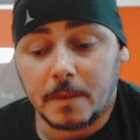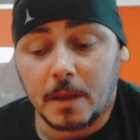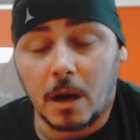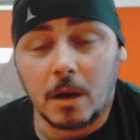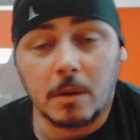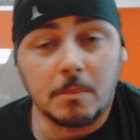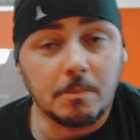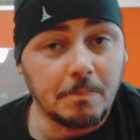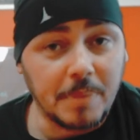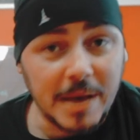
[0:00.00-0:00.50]

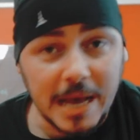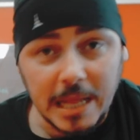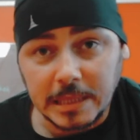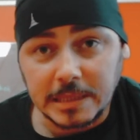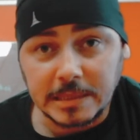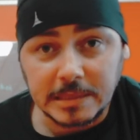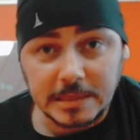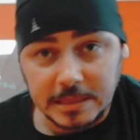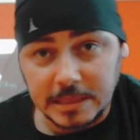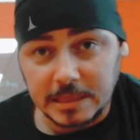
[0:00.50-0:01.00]

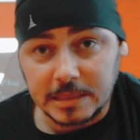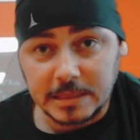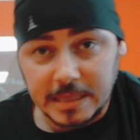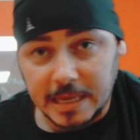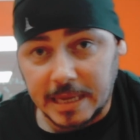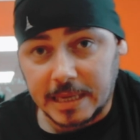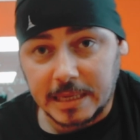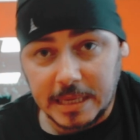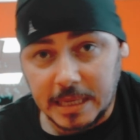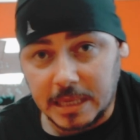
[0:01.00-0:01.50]
unbalancing
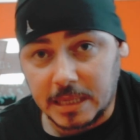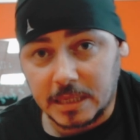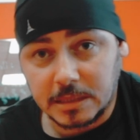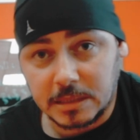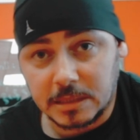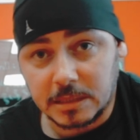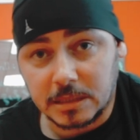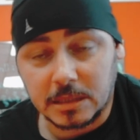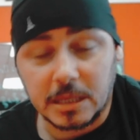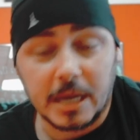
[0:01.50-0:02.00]

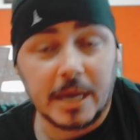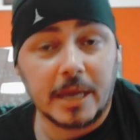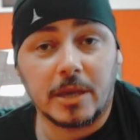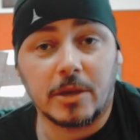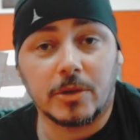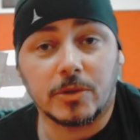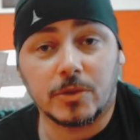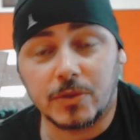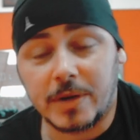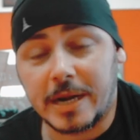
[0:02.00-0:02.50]
techniques. Like,
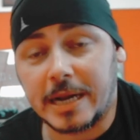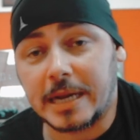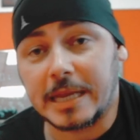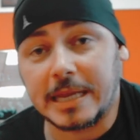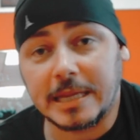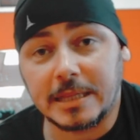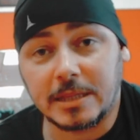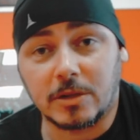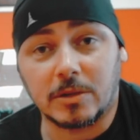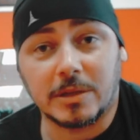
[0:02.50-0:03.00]
you're trying to
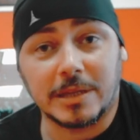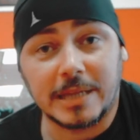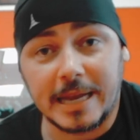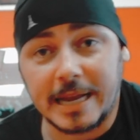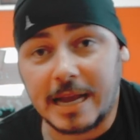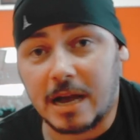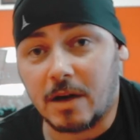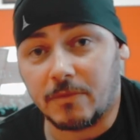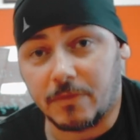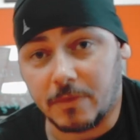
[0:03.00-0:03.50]
get their
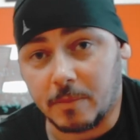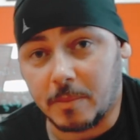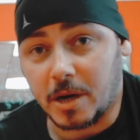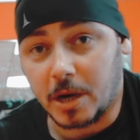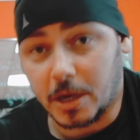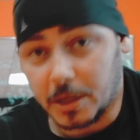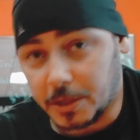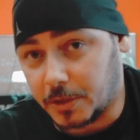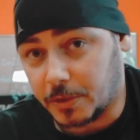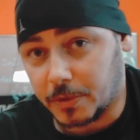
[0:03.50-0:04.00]
leg out from
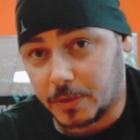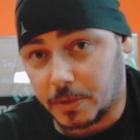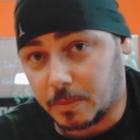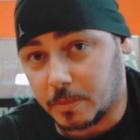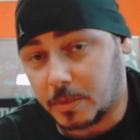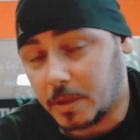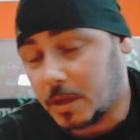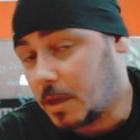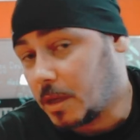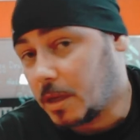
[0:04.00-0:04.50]
under
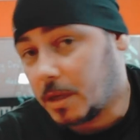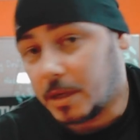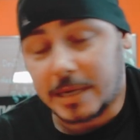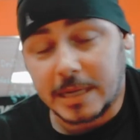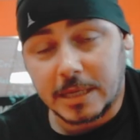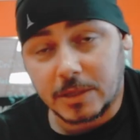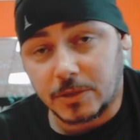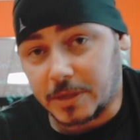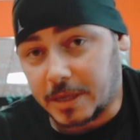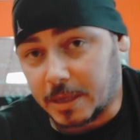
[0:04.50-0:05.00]
them.
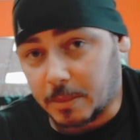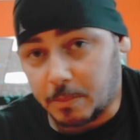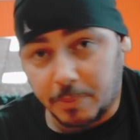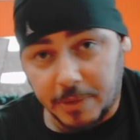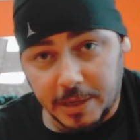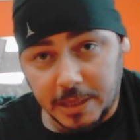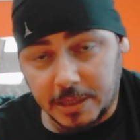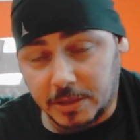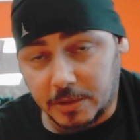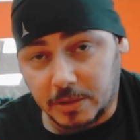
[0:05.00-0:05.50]
You're not trying to
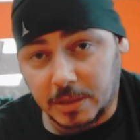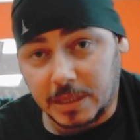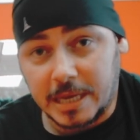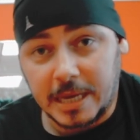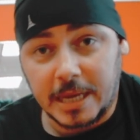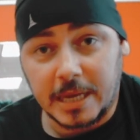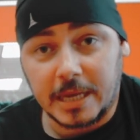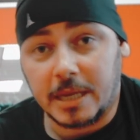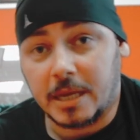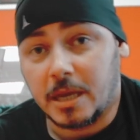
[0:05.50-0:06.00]
break their
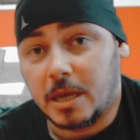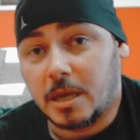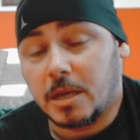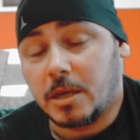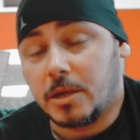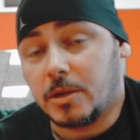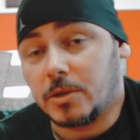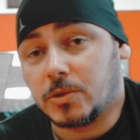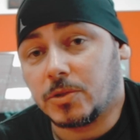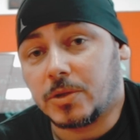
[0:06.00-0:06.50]
leg.
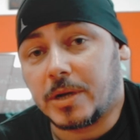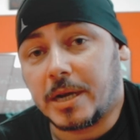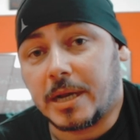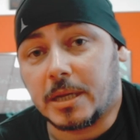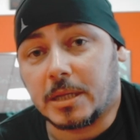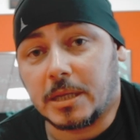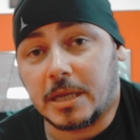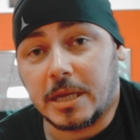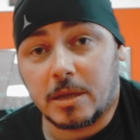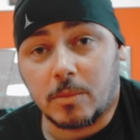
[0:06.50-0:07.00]
You're trying
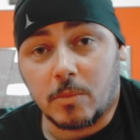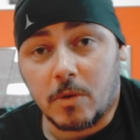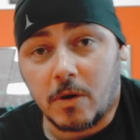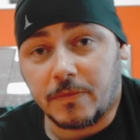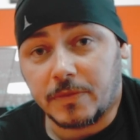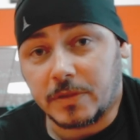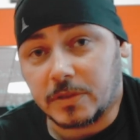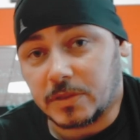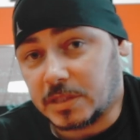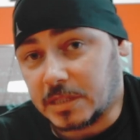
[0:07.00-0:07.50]
to get them
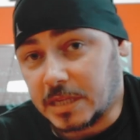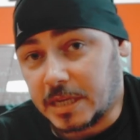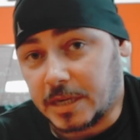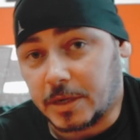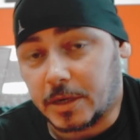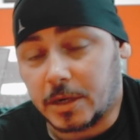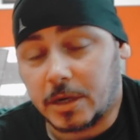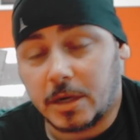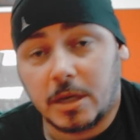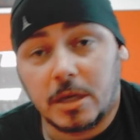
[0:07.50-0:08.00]
off their
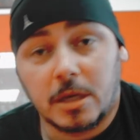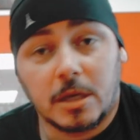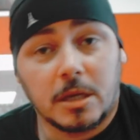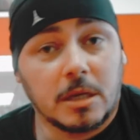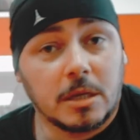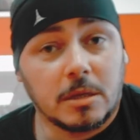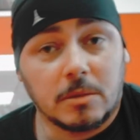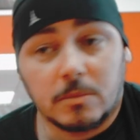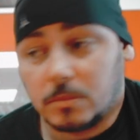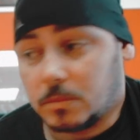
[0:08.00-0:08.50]
center
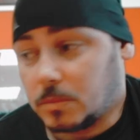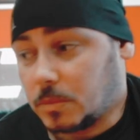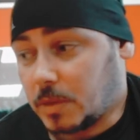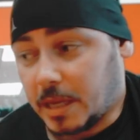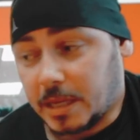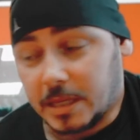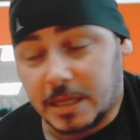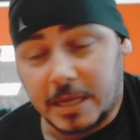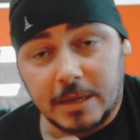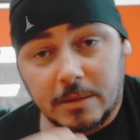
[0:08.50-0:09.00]

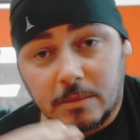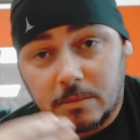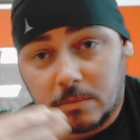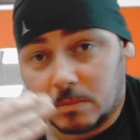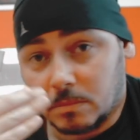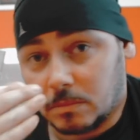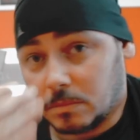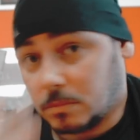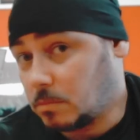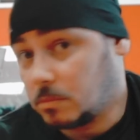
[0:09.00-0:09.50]
and then
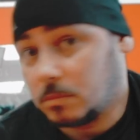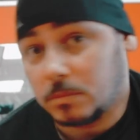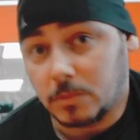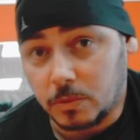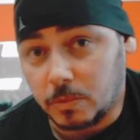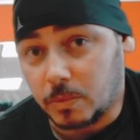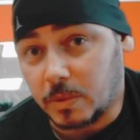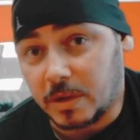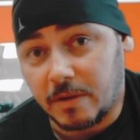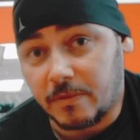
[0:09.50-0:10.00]

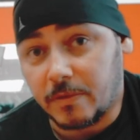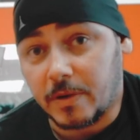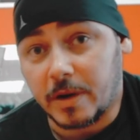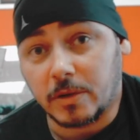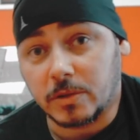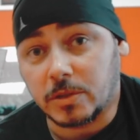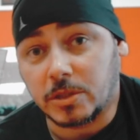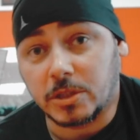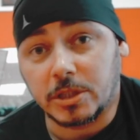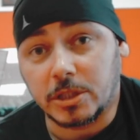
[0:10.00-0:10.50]
do whatever
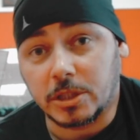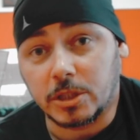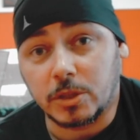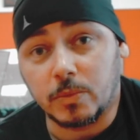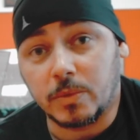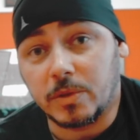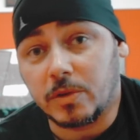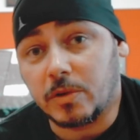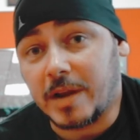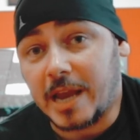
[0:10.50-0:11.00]
else you're going to
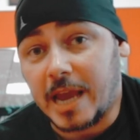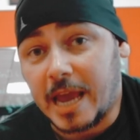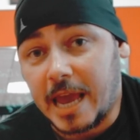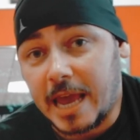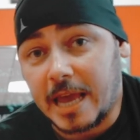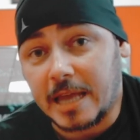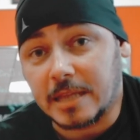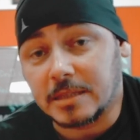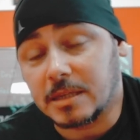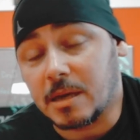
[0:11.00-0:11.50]
do with your
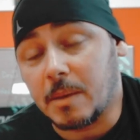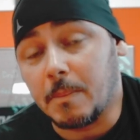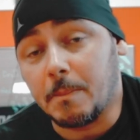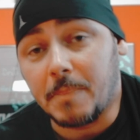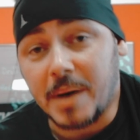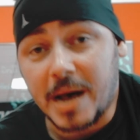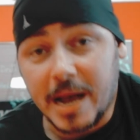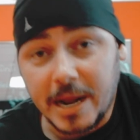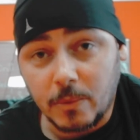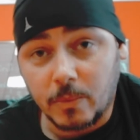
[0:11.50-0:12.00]
hands
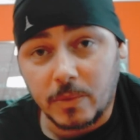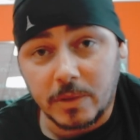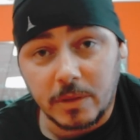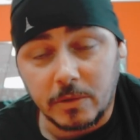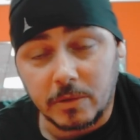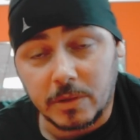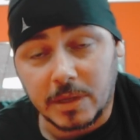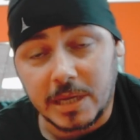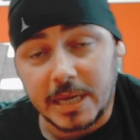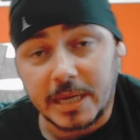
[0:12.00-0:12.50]
combined with
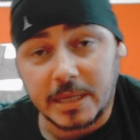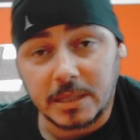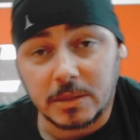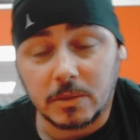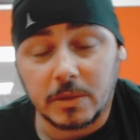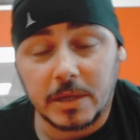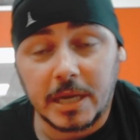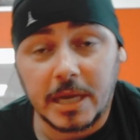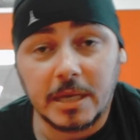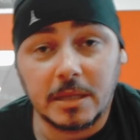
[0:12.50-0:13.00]
your legs,
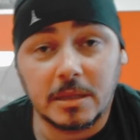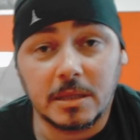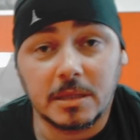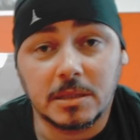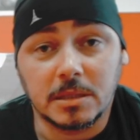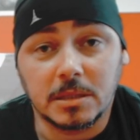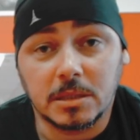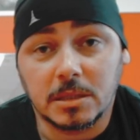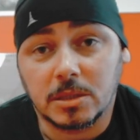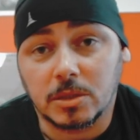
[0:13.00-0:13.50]
okay?
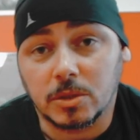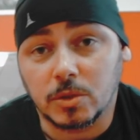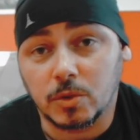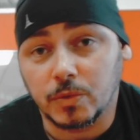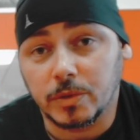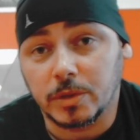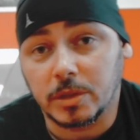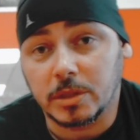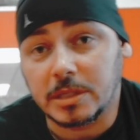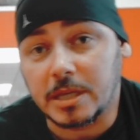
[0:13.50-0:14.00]
This is just a
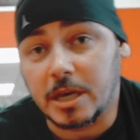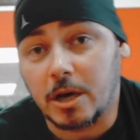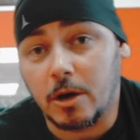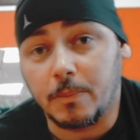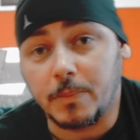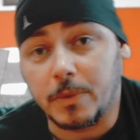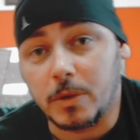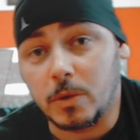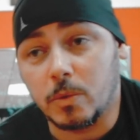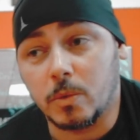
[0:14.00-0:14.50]
drill to
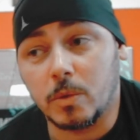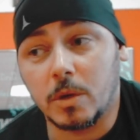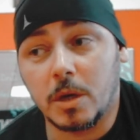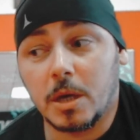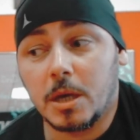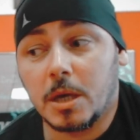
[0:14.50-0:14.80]
help you